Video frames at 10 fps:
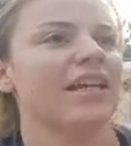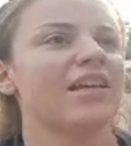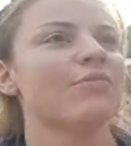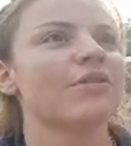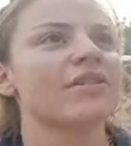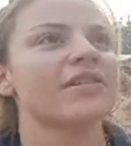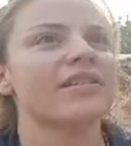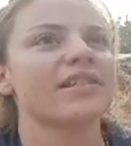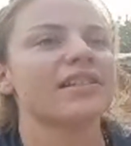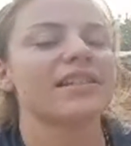He
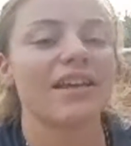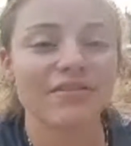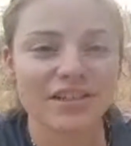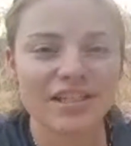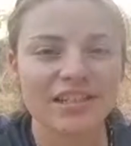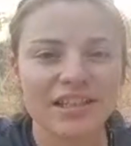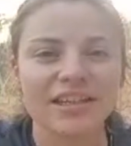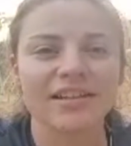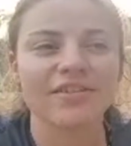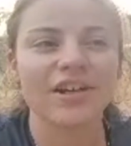was 17
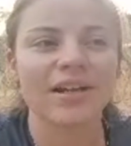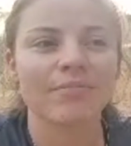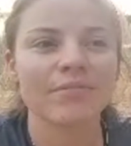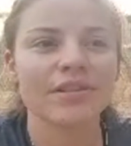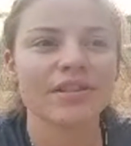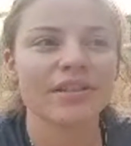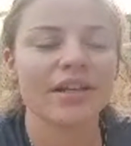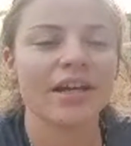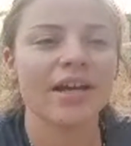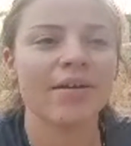kilograms
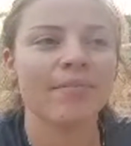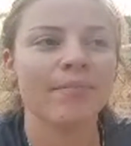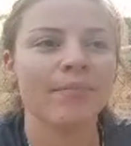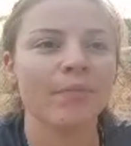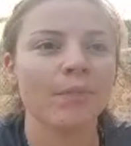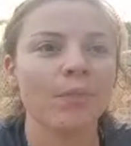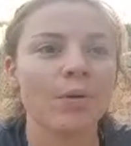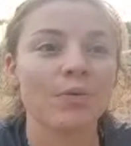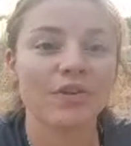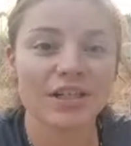when
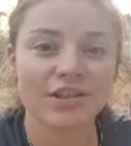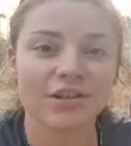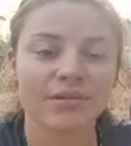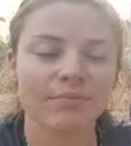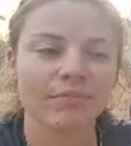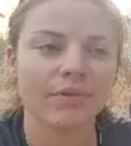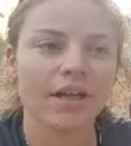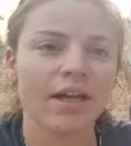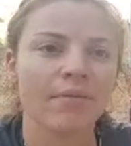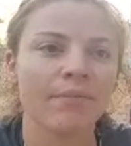we rescued him.
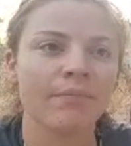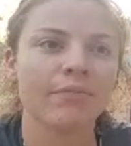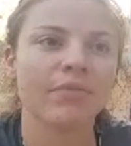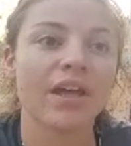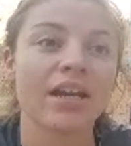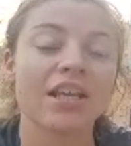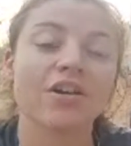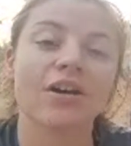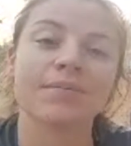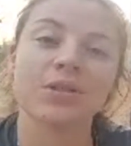Then he
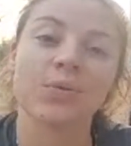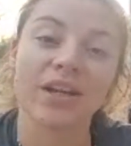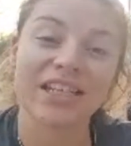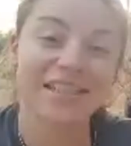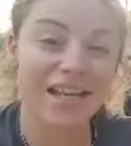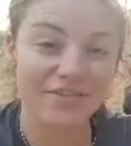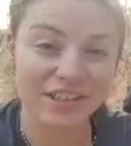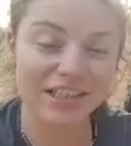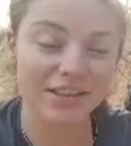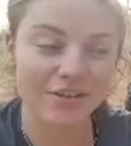got up to 27
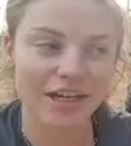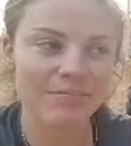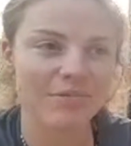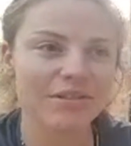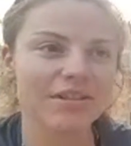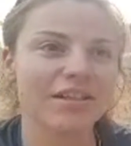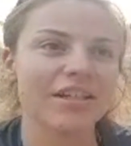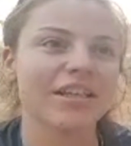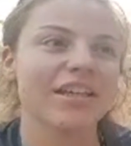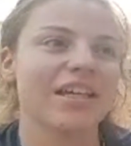kilograms
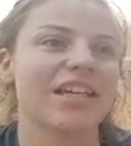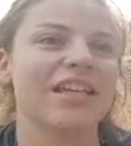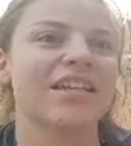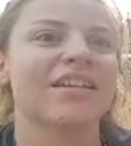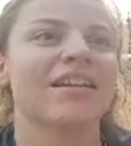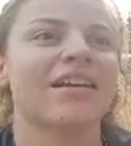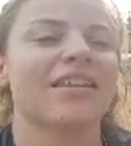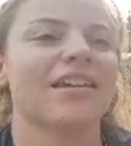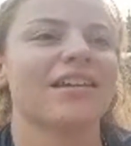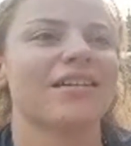in, I
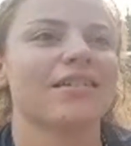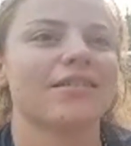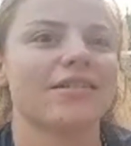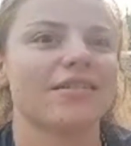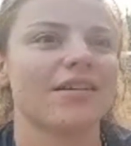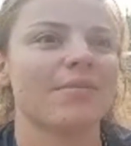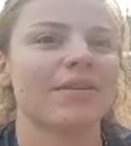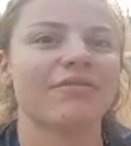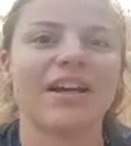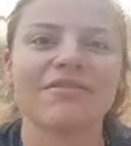think,
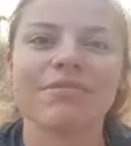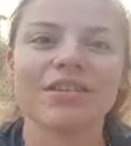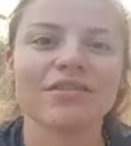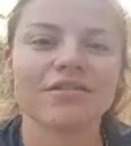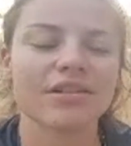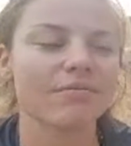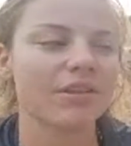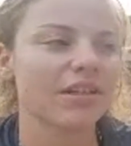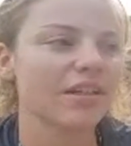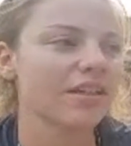about 5 months or
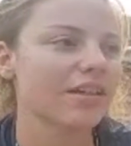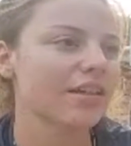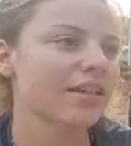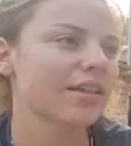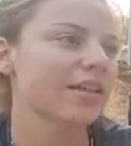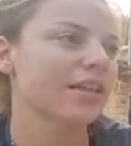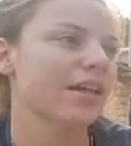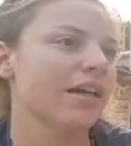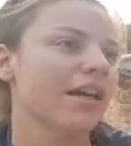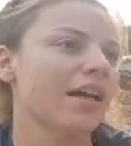something.
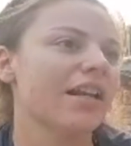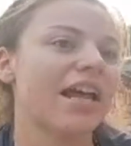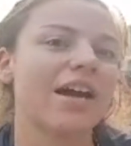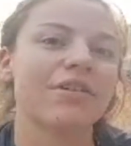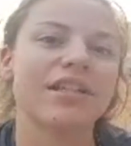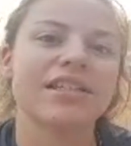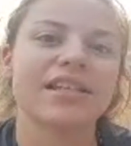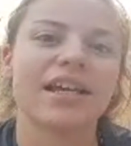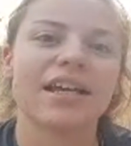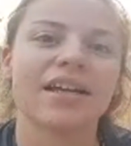And now he's
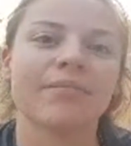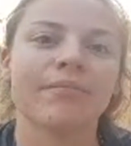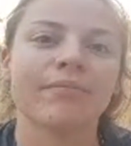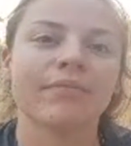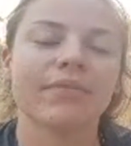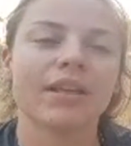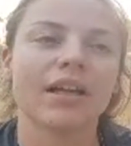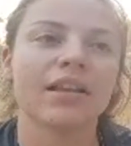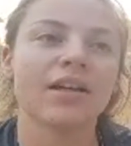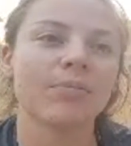a
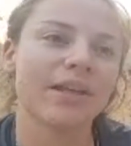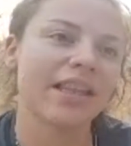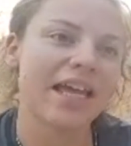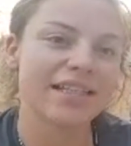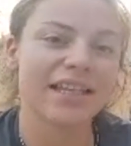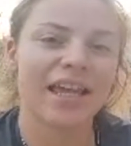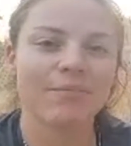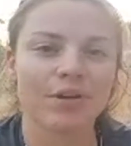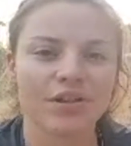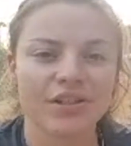little bit less again
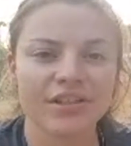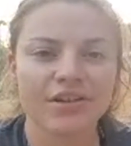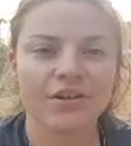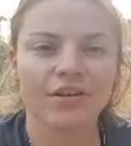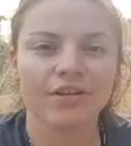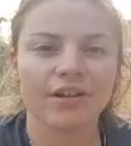because he's got